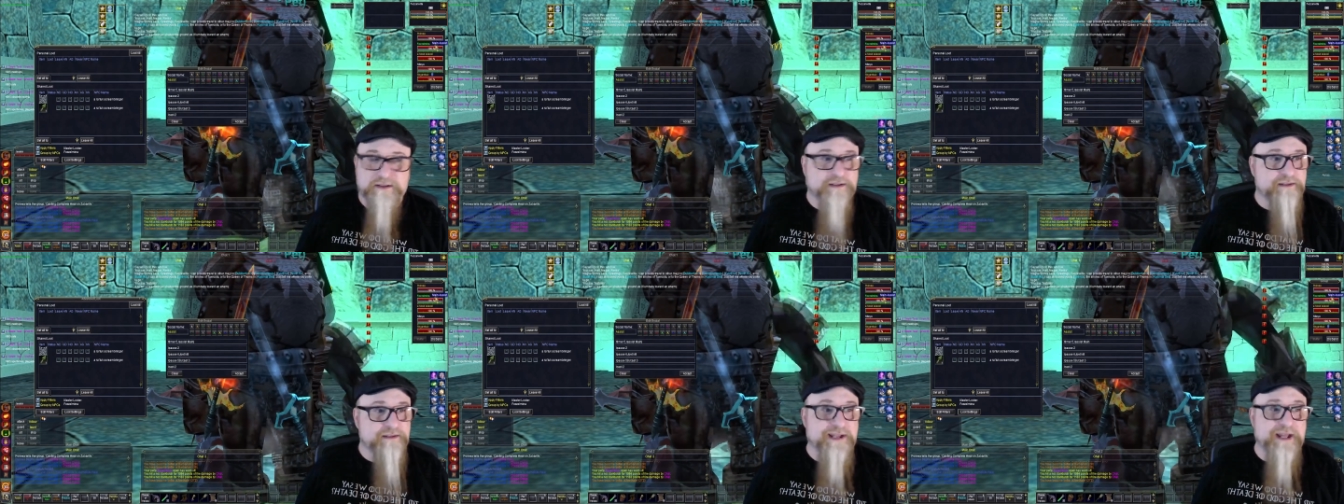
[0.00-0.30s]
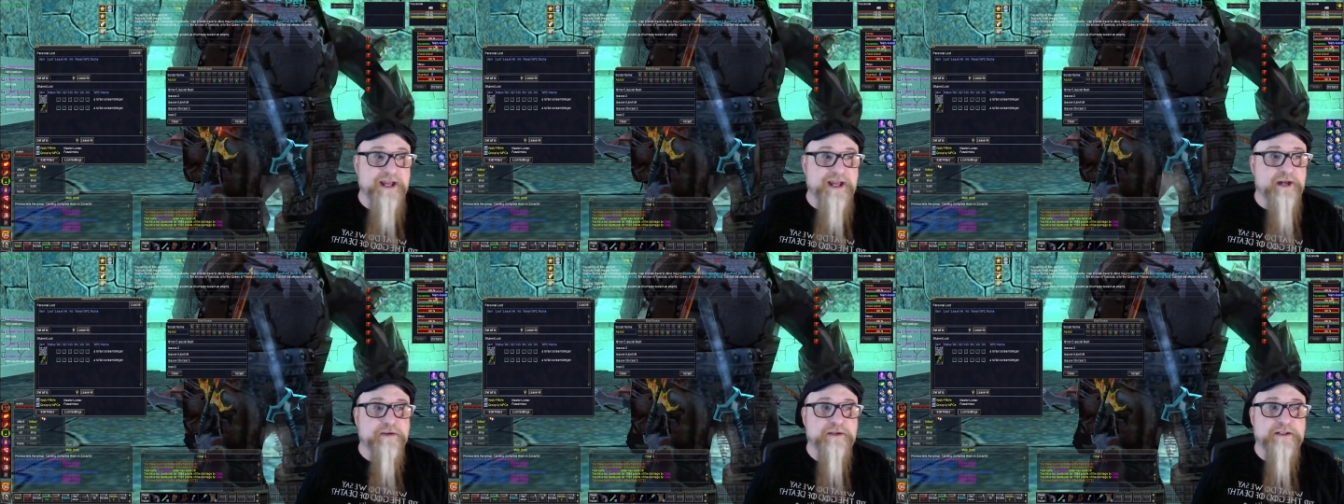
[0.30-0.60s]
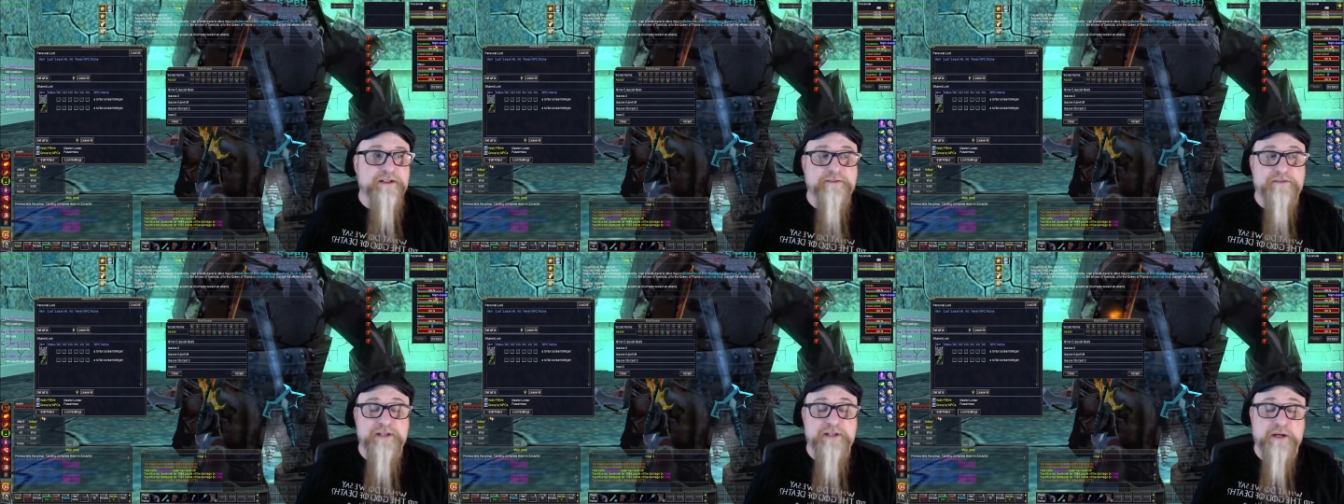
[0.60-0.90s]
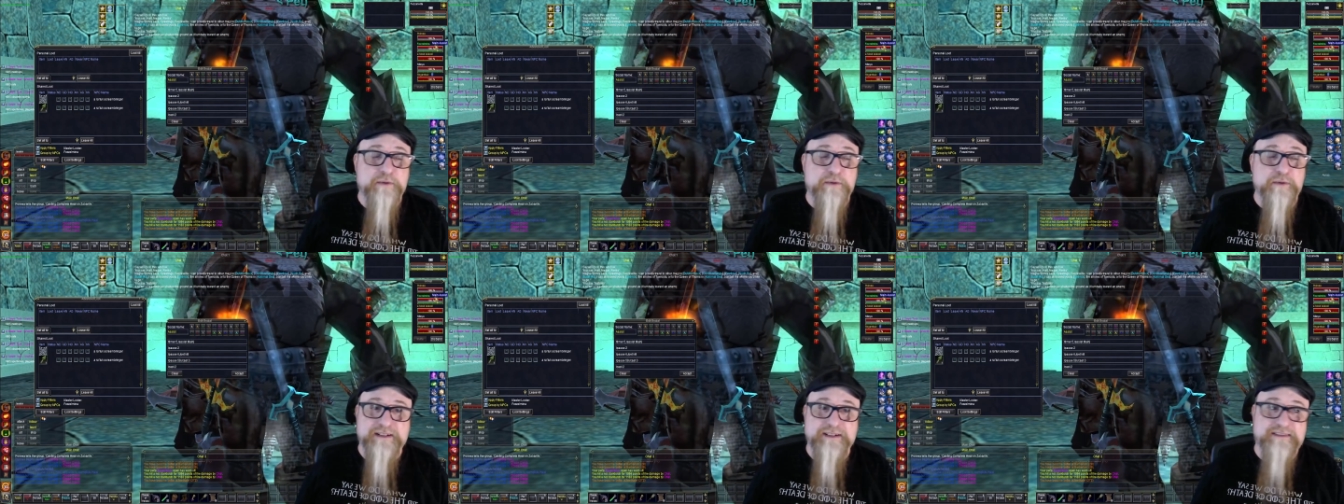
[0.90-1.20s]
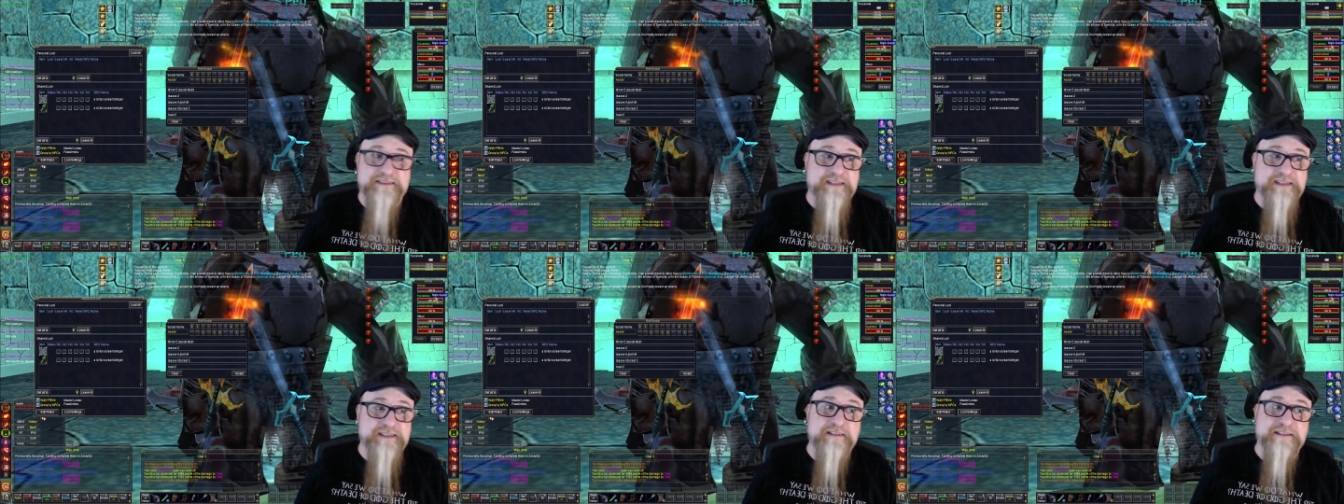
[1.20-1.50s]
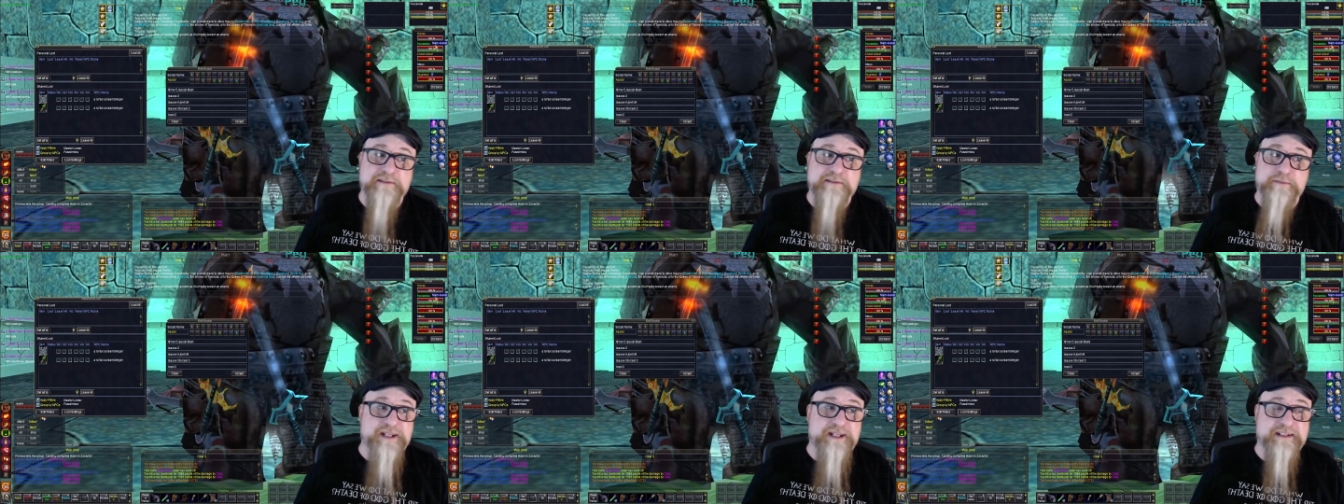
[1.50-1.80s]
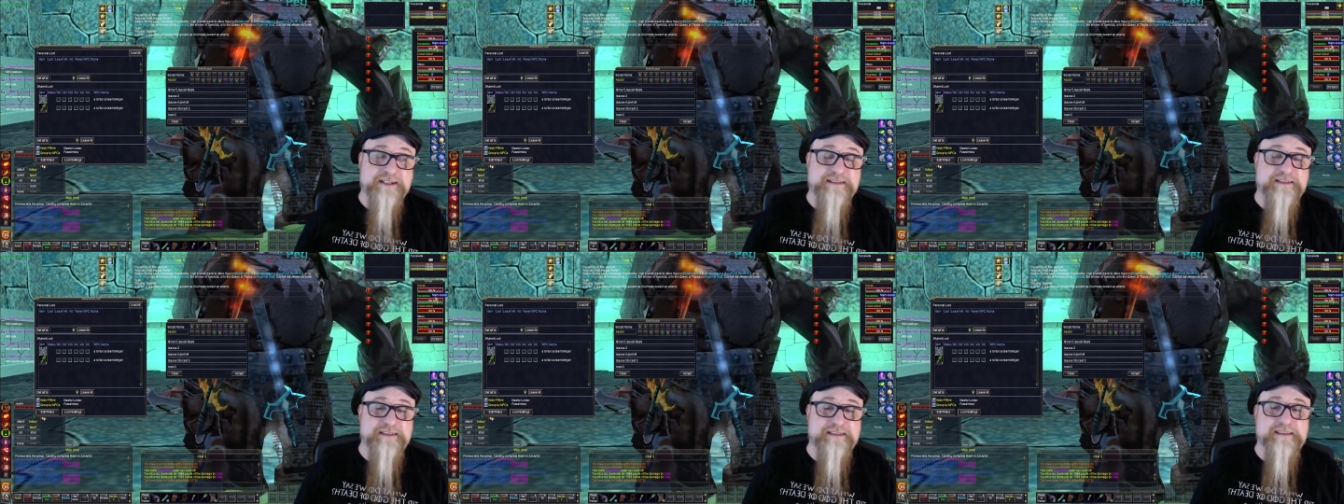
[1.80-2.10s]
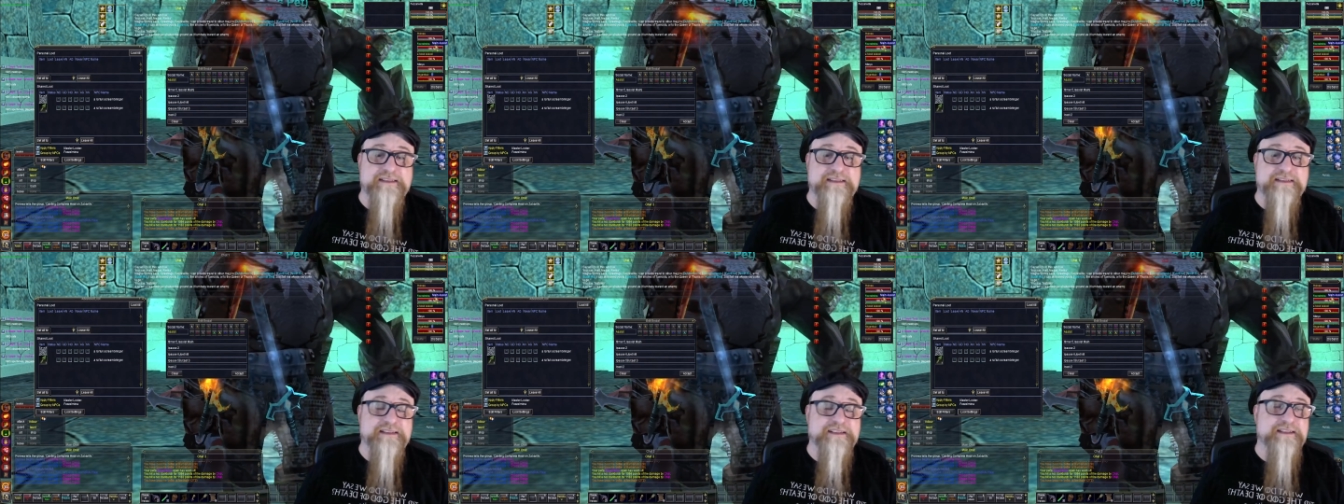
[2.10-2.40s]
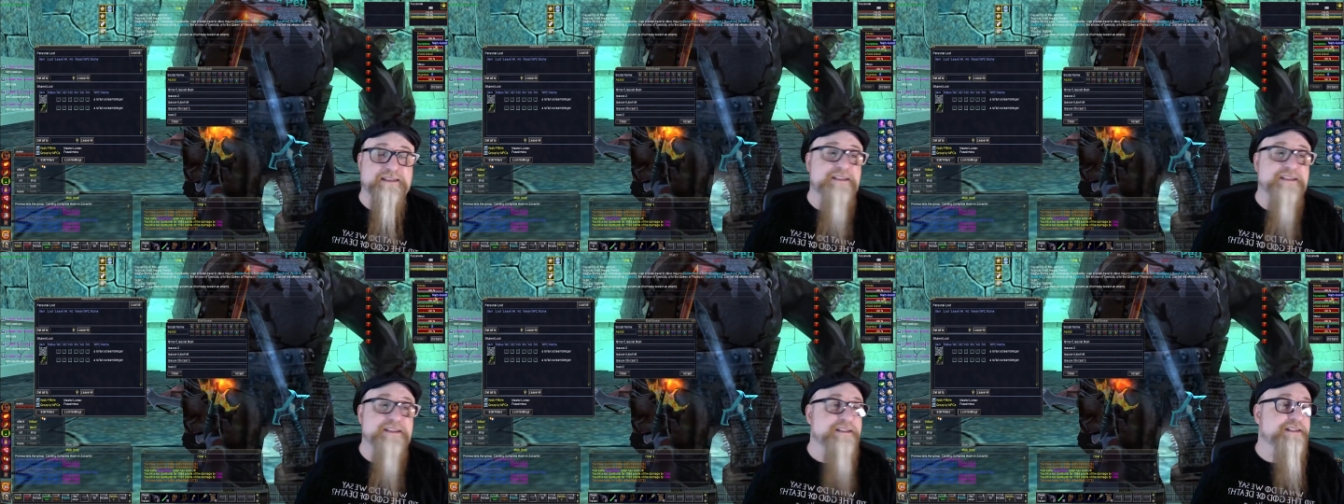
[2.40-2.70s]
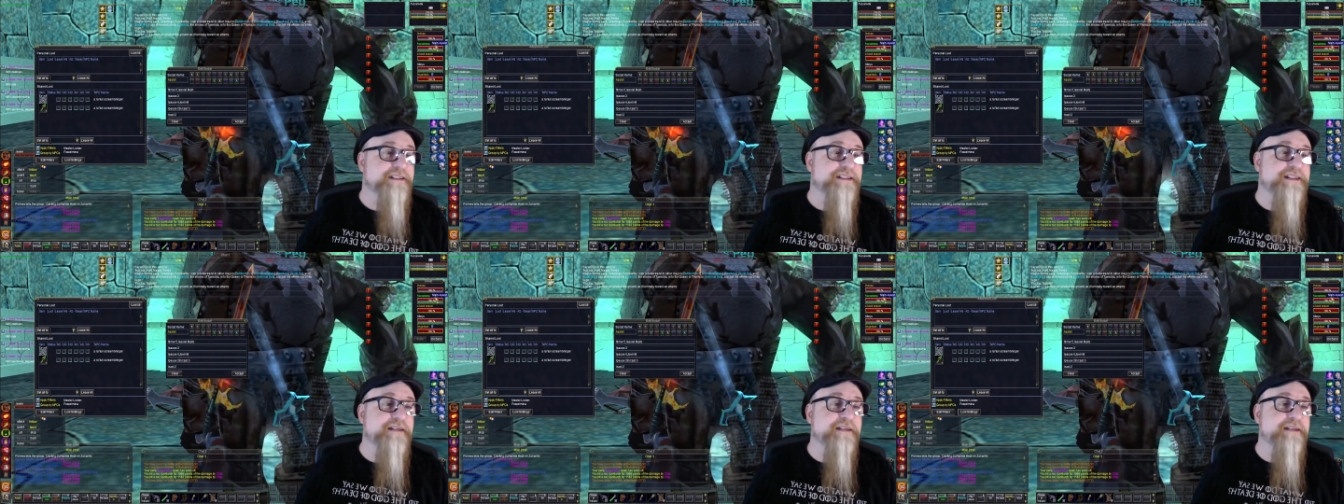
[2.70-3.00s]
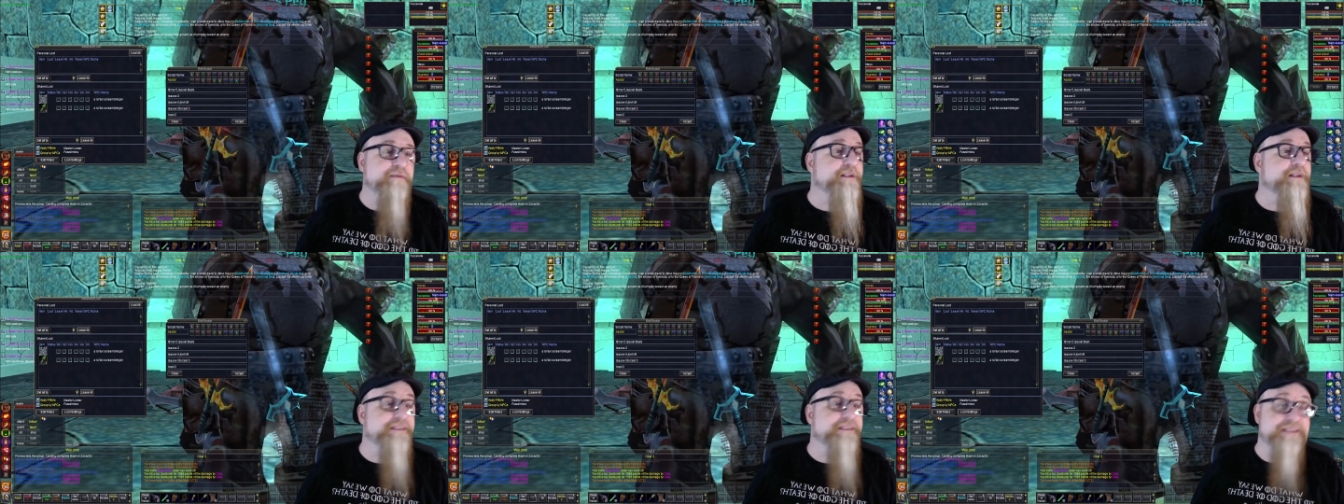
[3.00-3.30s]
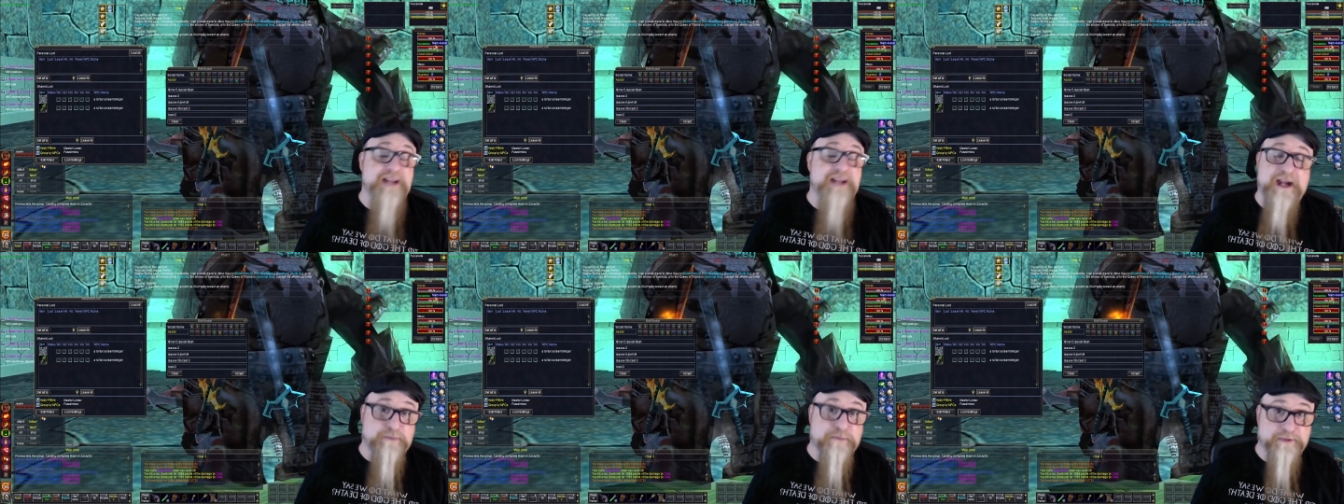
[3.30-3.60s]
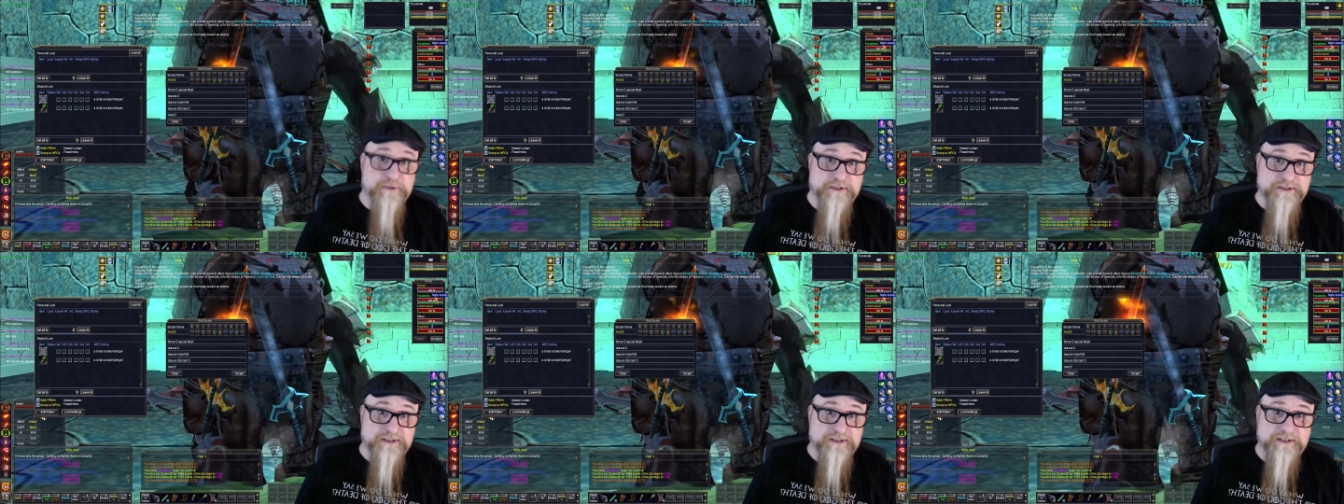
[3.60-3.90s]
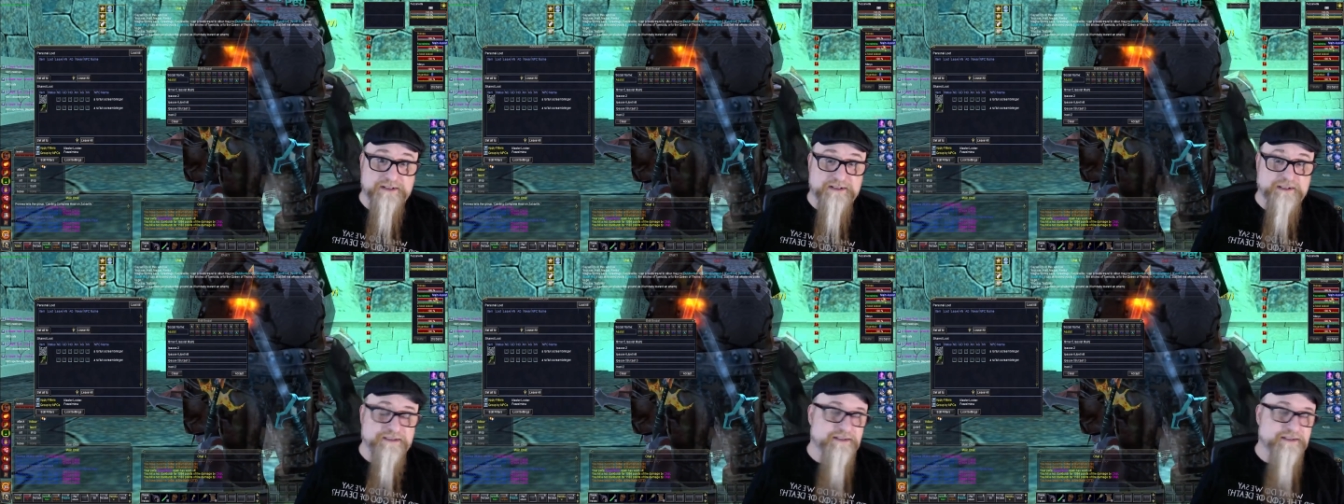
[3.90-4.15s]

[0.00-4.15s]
now if no one is set as main assist it will not work